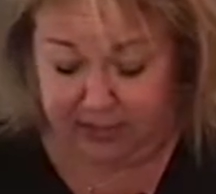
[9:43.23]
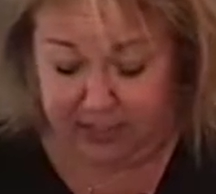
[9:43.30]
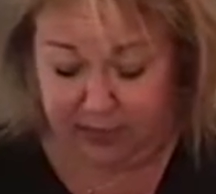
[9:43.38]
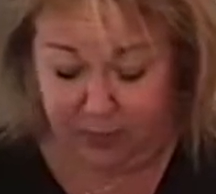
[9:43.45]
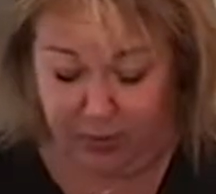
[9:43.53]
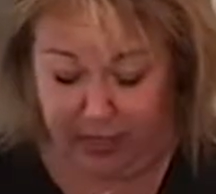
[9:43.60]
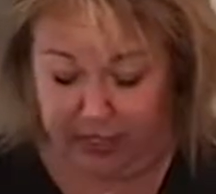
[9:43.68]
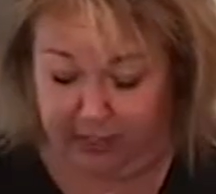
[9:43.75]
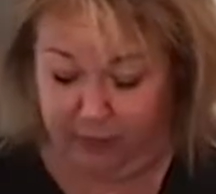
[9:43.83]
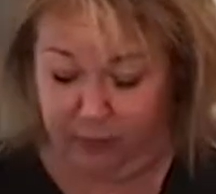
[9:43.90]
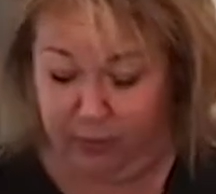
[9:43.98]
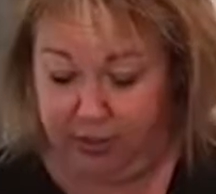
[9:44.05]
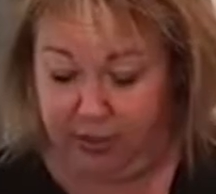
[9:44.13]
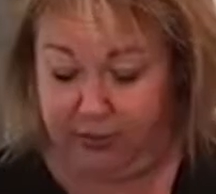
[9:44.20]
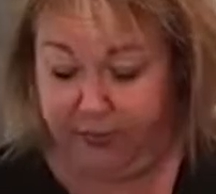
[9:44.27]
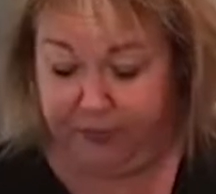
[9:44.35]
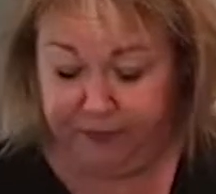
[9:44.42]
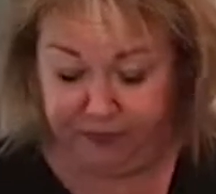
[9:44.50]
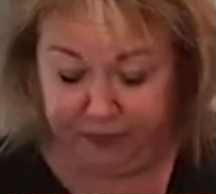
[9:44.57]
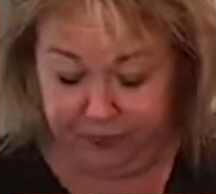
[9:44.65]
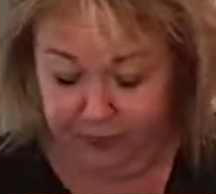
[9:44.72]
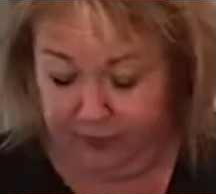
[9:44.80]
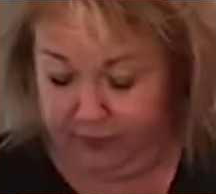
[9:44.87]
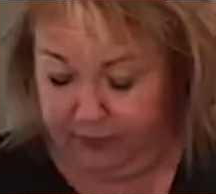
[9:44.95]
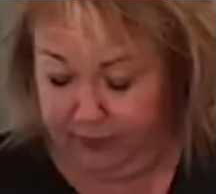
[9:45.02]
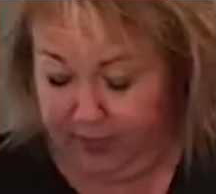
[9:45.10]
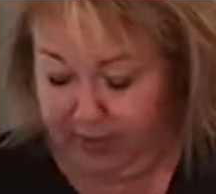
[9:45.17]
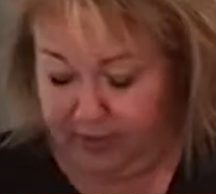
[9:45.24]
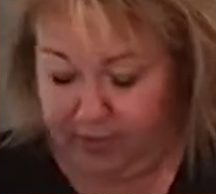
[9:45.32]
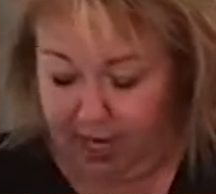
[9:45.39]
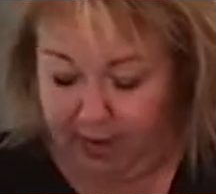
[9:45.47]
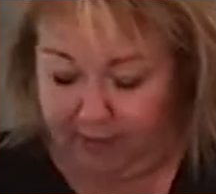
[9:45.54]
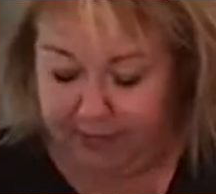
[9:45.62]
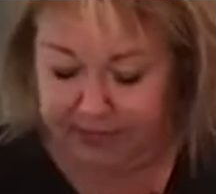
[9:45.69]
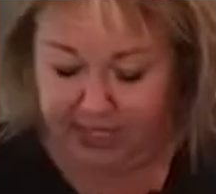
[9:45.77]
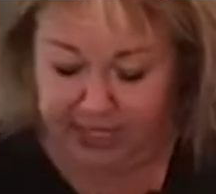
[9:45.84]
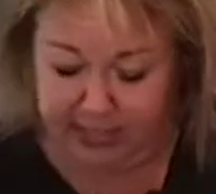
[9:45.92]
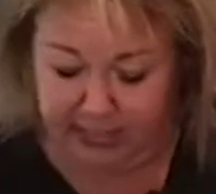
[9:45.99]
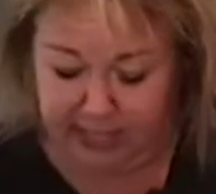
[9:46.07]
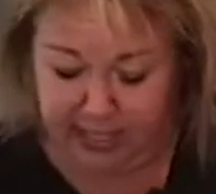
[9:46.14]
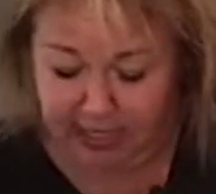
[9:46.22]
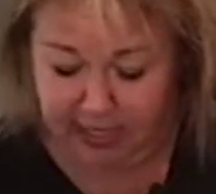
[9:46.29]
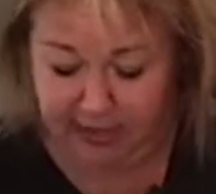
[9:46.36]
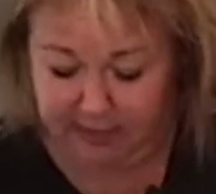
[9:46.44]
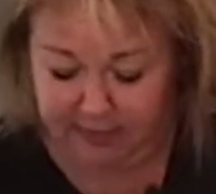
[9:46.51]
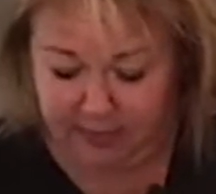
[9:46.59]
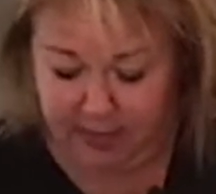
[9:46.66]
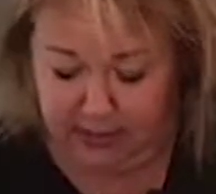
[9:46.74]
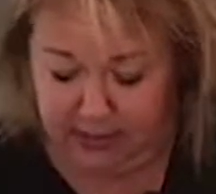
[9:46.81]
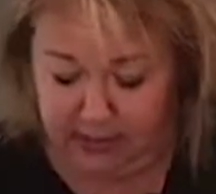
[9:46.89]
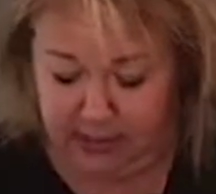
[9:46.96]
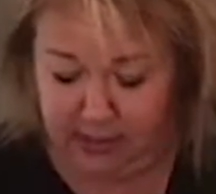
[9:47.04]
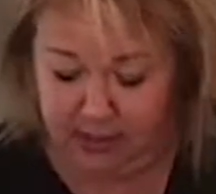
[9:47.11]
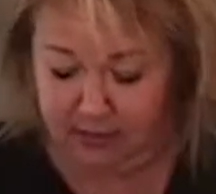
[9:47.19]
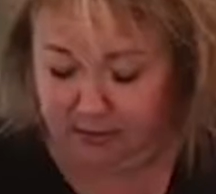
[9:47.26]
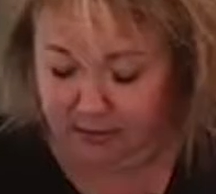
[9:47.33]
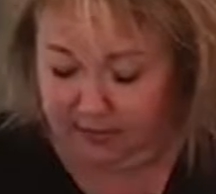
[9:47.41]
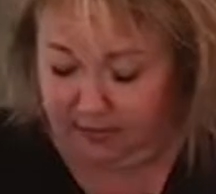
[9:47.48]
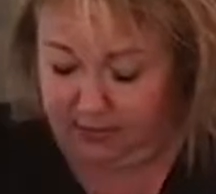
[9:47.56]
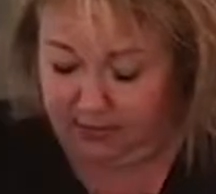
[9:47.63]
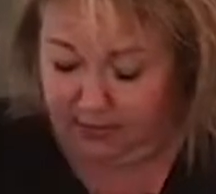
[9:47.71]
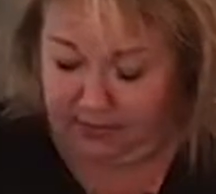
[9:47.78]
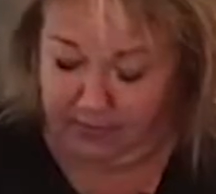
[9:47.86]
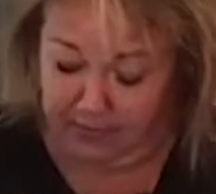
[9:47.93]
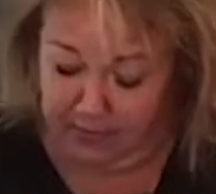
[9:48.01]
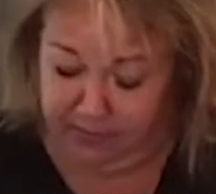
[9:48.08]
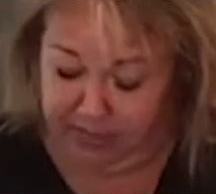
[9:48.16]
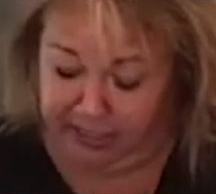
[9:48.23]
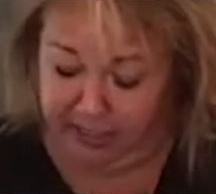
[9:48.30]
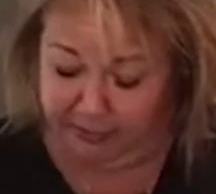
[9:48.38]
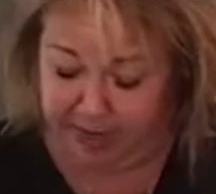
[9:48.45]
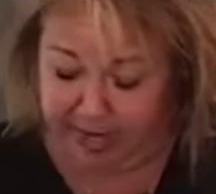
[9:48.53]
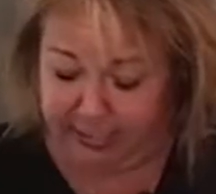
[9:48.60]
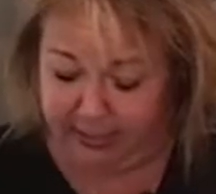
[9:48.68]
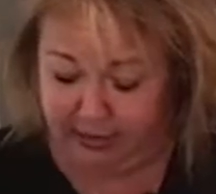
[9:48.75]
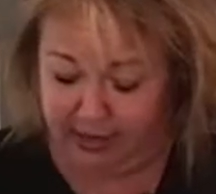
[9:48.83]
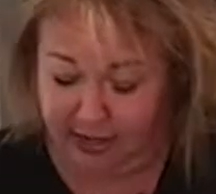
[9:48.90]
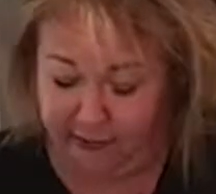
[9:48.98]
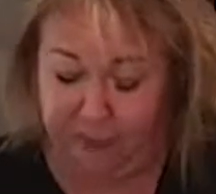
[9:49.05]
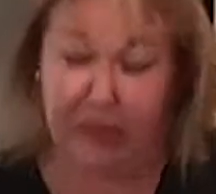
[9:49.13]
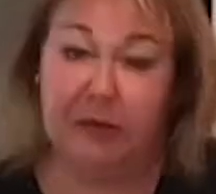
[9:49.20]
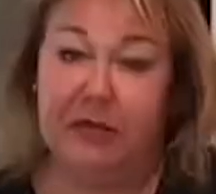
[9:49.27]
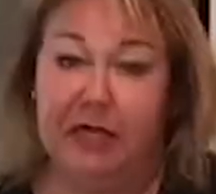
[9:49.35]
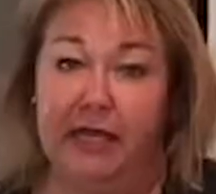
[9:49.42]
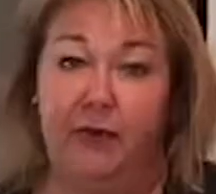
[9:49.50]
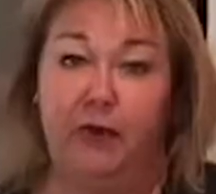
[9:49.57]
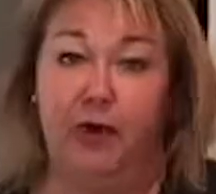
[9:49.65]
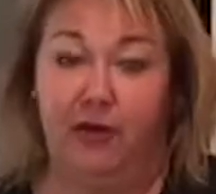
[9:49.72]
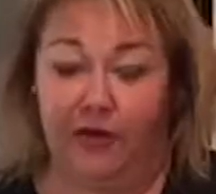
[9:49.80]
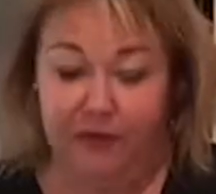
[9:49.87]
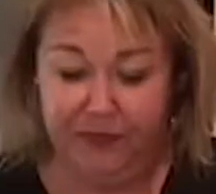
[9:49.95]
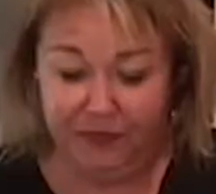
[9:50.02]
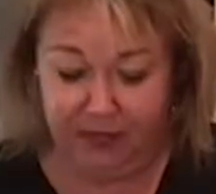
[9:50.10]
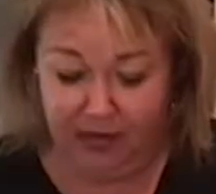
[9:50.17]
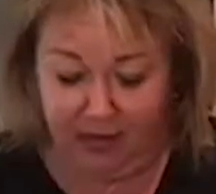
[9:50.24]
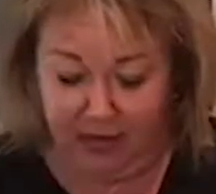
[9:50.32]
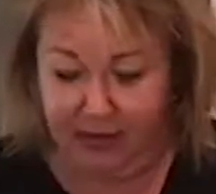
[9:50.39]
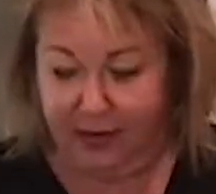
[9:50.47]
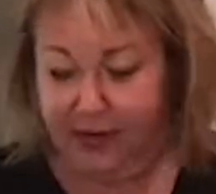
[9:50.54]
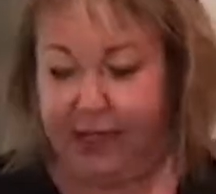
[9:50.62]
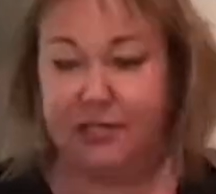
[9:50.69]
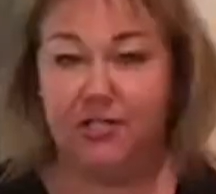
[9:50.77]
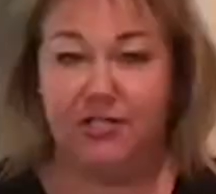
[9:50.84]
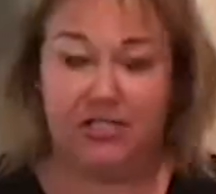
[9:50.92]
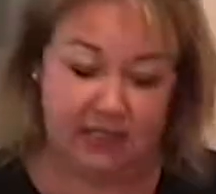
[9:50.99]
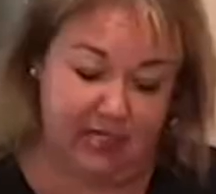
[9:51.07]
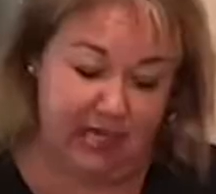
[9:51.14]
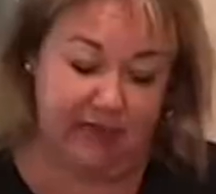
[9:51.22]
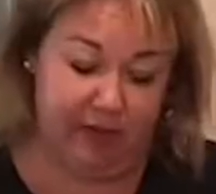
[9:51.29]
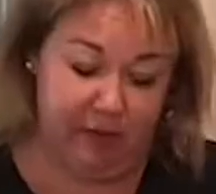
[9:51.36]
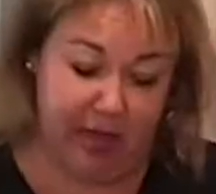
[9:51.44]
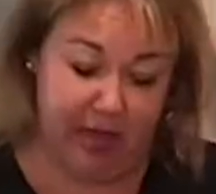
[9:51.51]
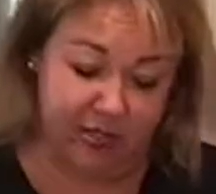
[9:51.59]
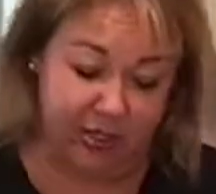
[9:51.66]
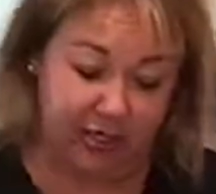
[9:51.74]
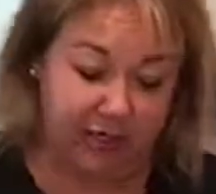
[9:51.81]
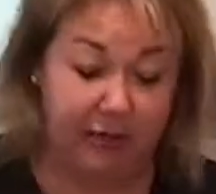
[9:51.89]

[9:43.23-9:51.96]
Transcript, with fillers: That's why I didn't wanna chop this ahead of time and then me come back and everybody be like, well, that's just TV magic.